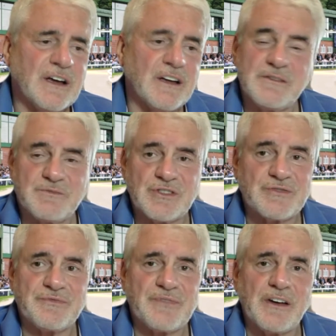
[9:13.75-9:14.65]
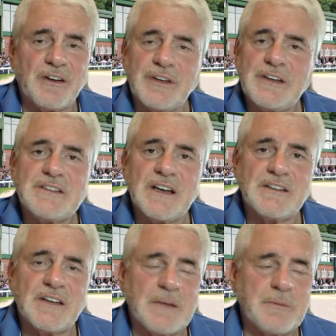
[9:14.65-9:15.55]
I just found it on the internet
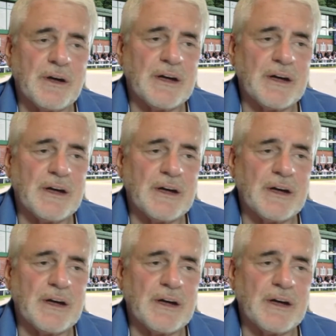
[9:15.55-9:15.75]
today by